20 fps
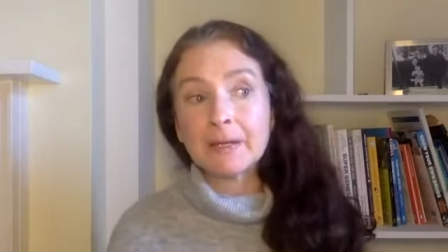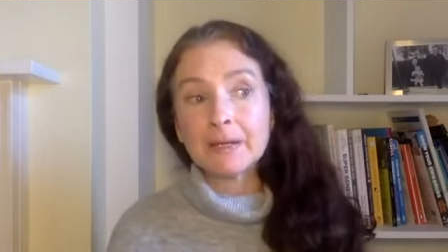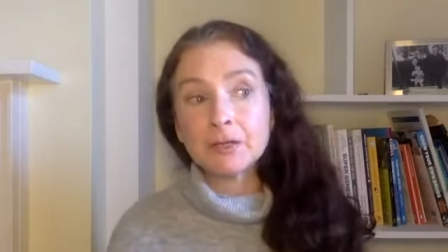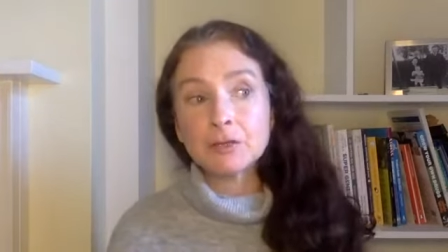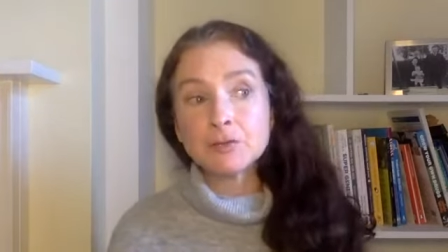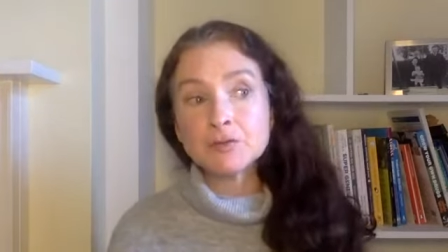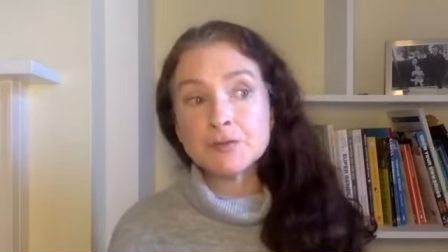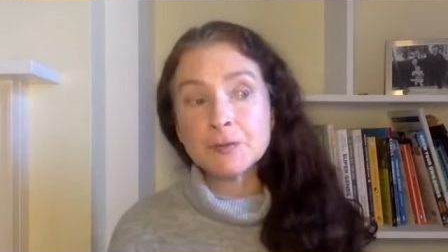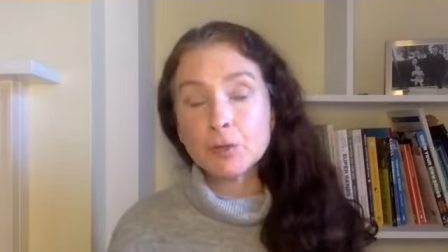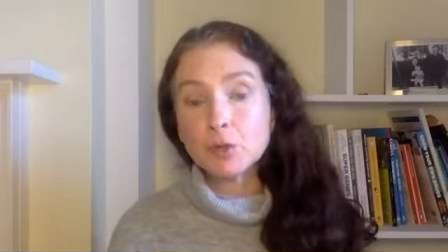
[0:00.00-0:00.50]

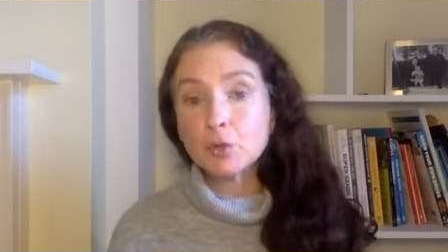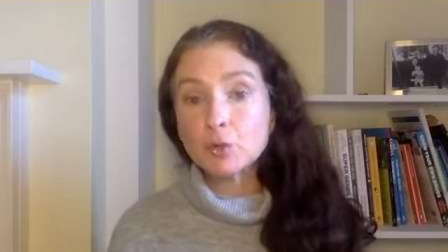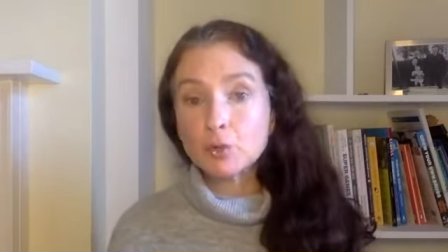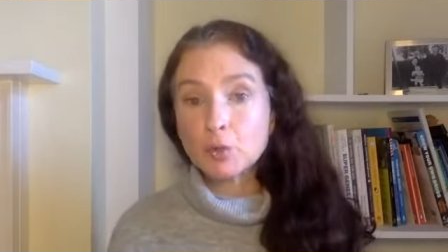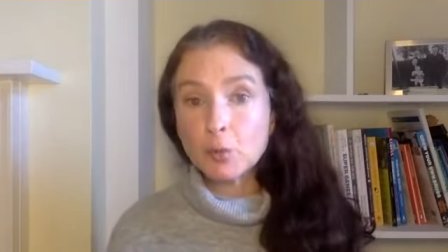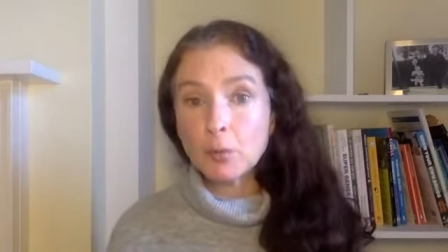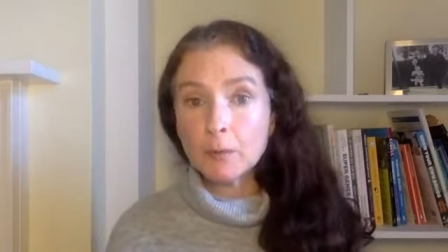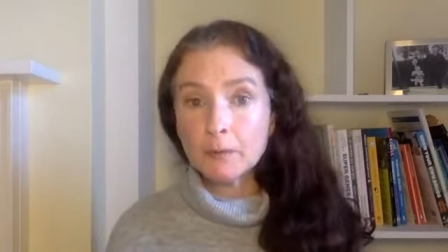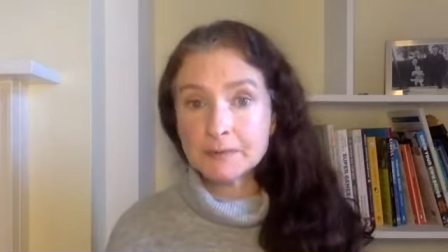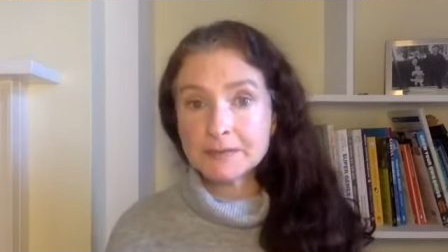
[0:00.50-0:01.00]
Use a
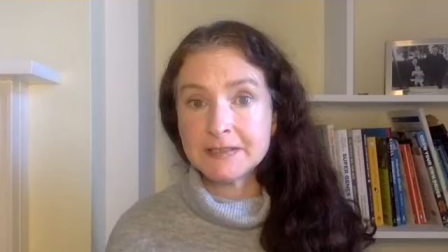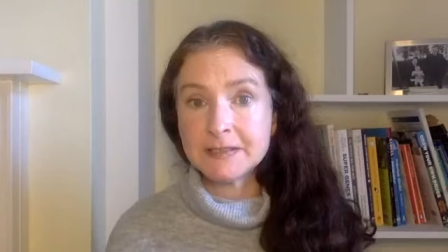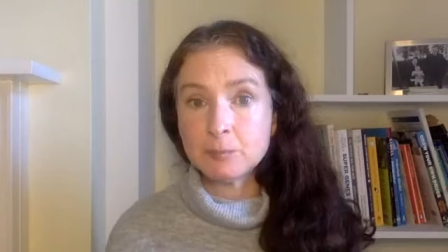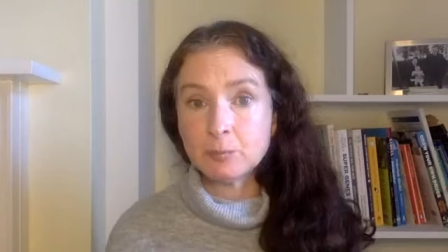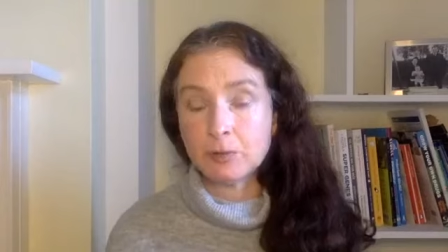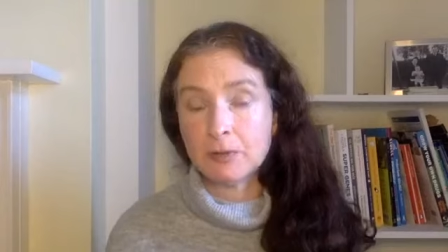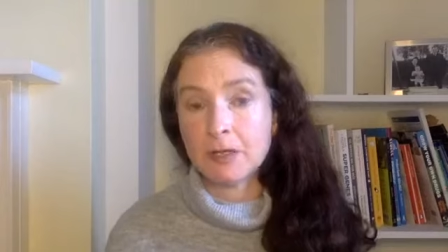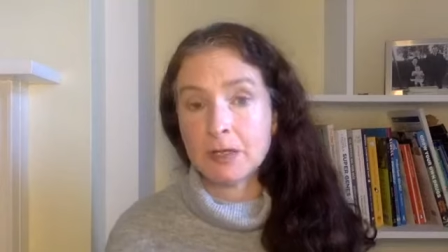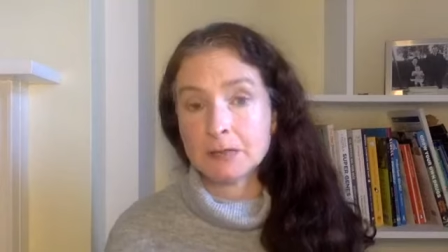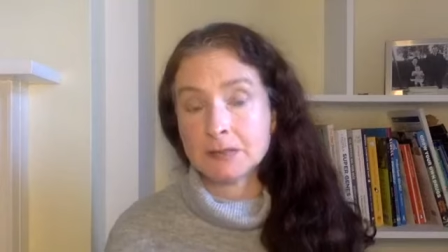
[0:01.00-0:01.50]
good quality
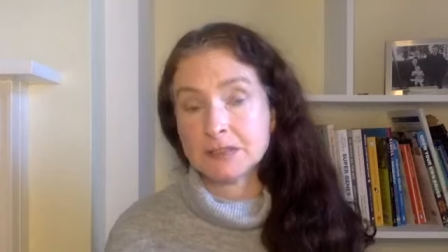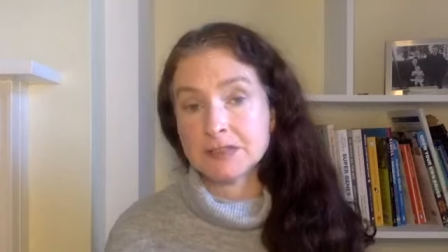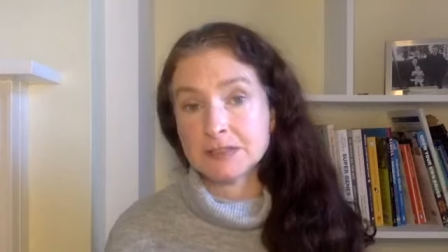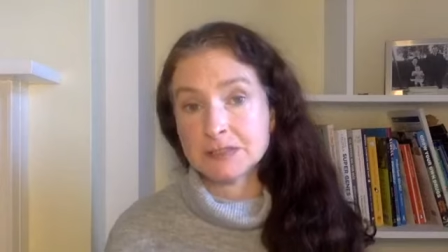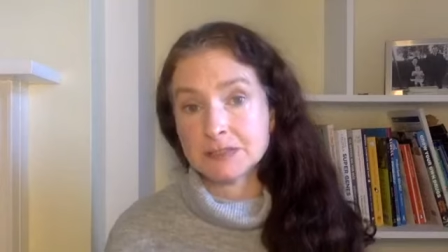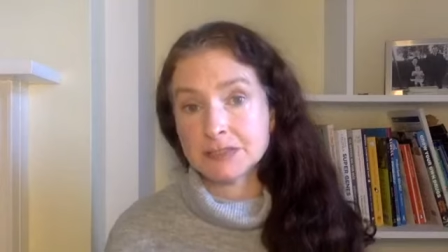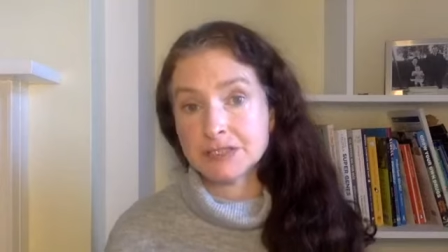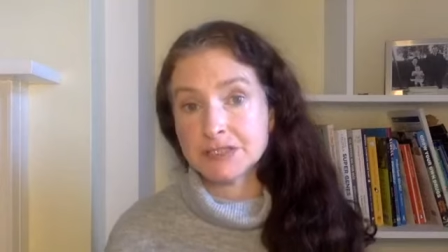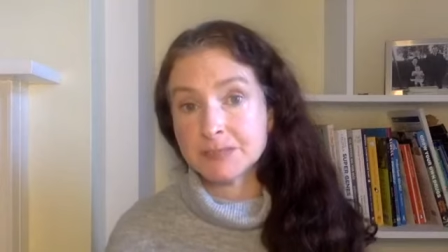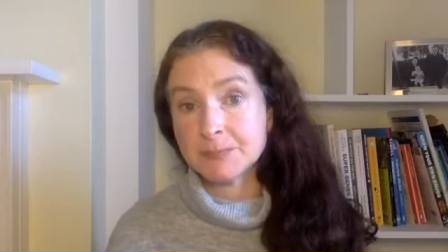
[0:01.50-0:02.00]
brand
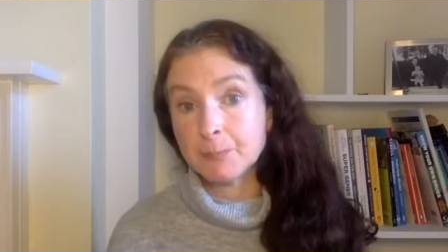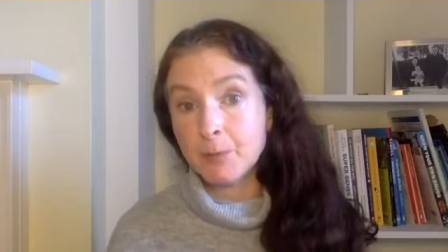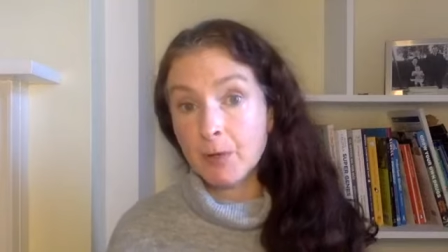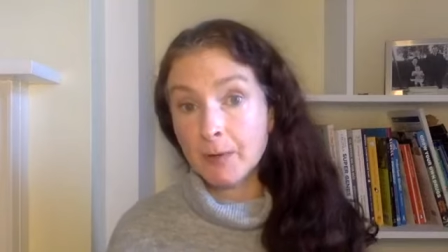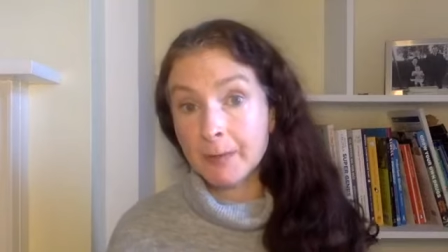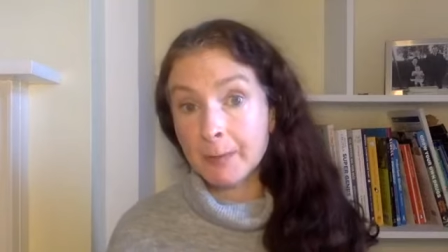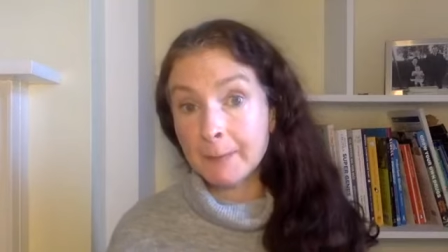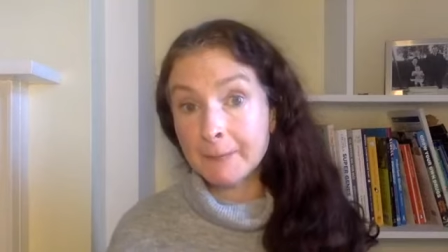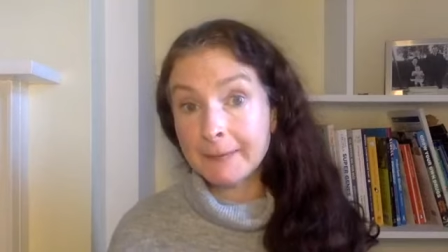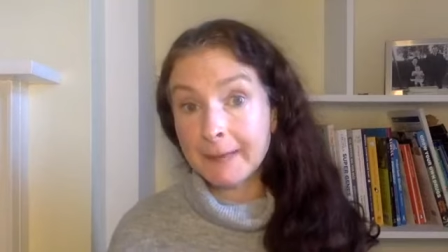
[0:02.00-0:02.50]
such as
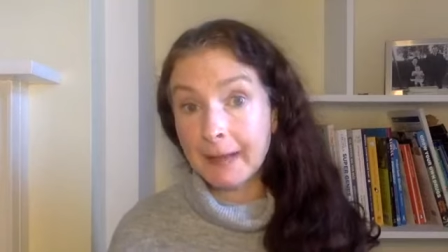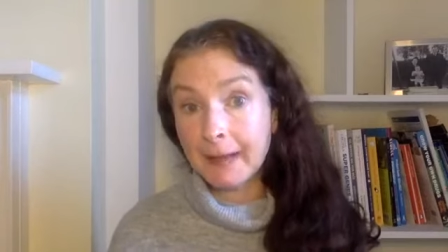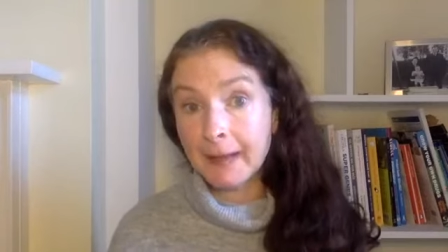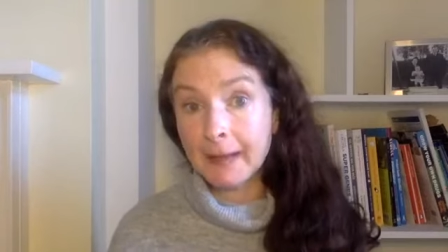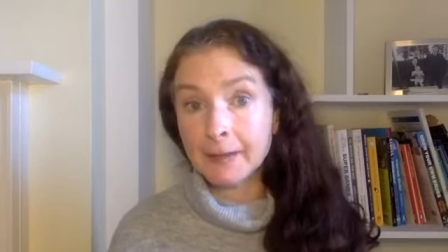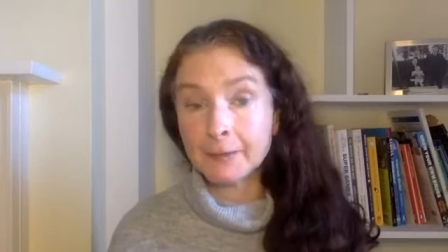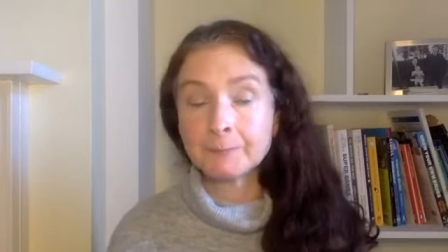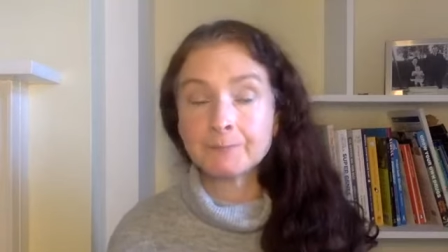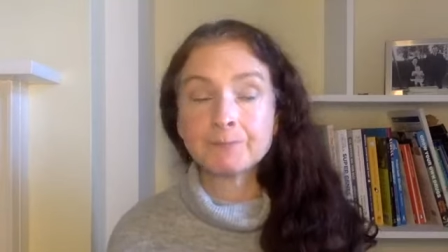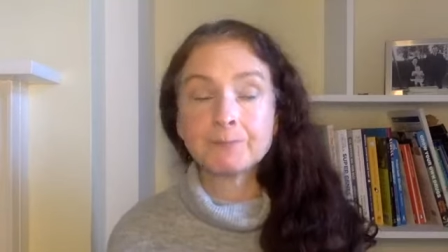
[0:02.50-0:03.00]

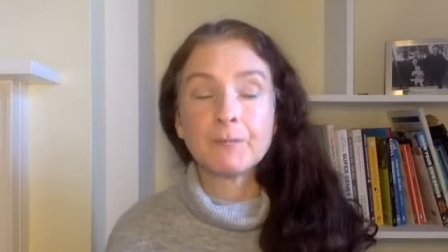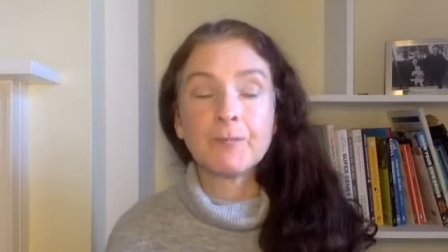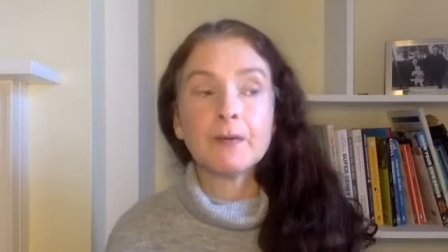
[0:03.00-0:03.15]
BioCare.